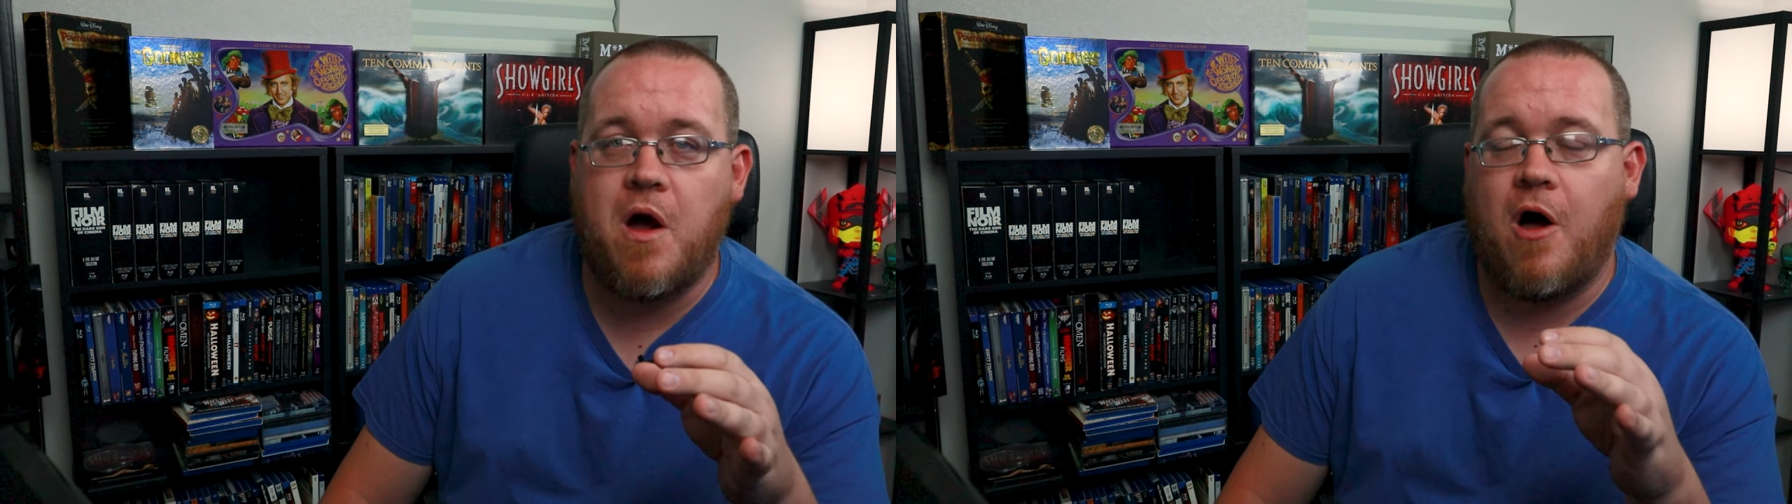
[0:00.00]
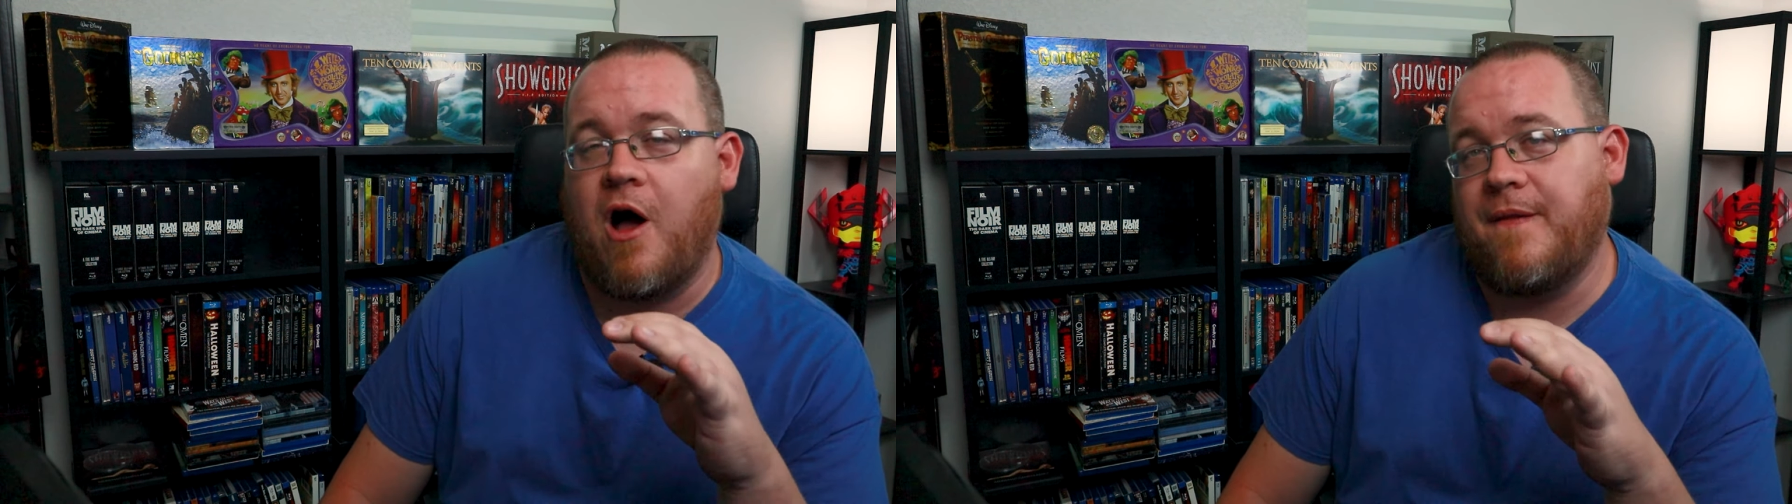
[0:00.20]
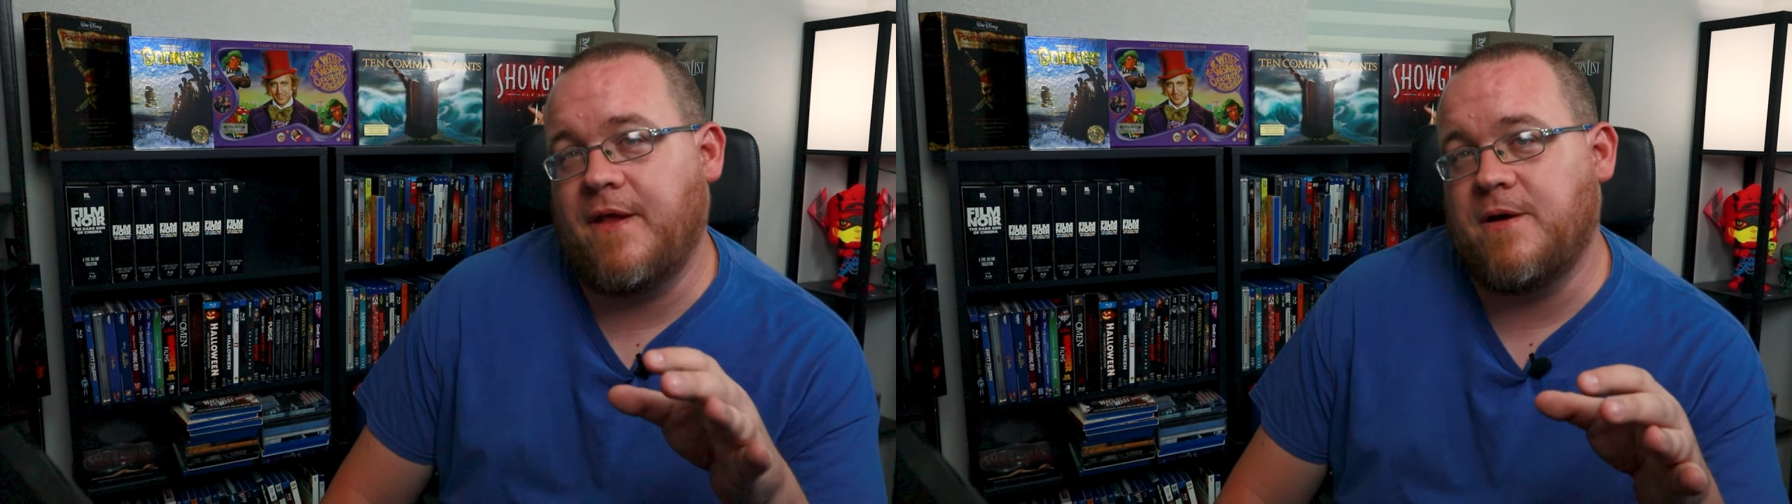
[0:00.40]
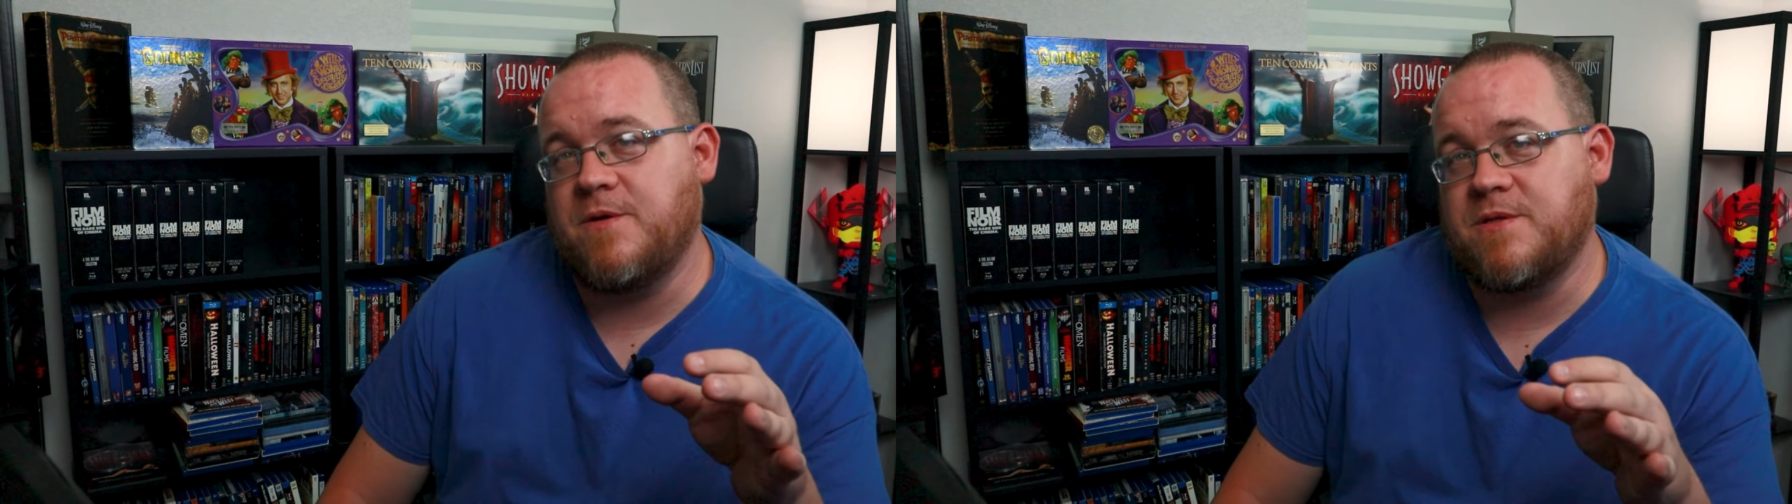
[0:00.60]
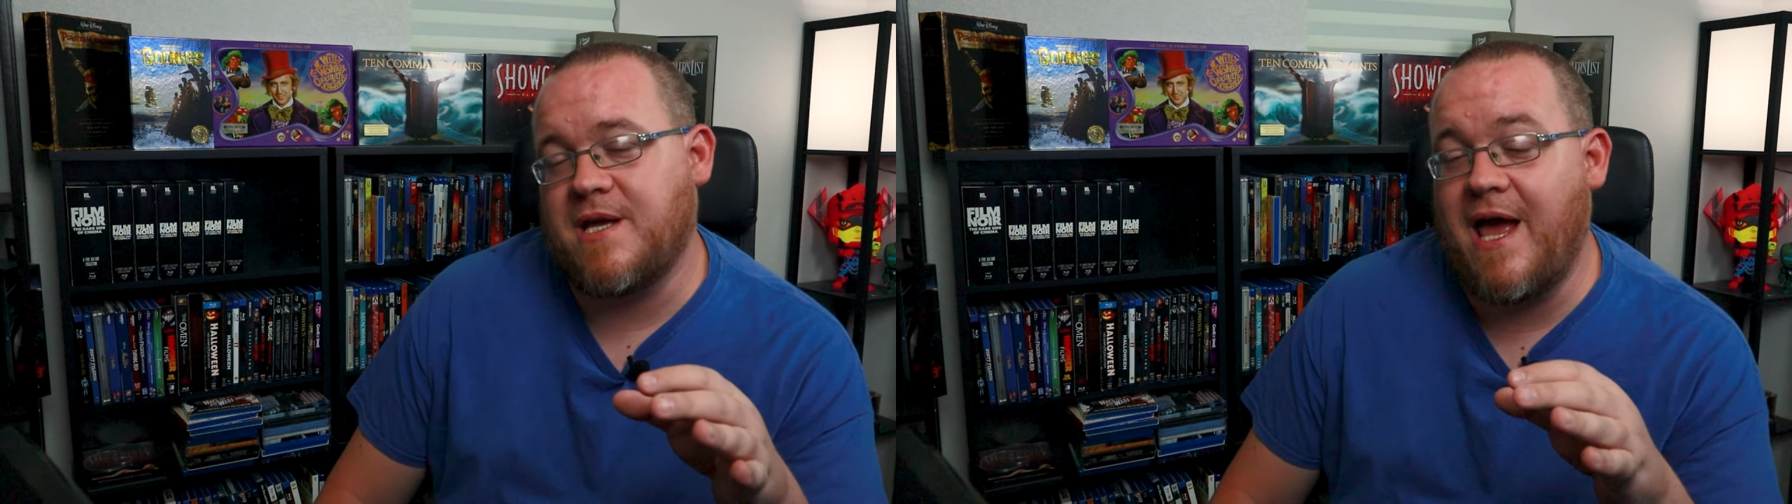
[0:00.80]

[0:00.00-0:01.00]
on those.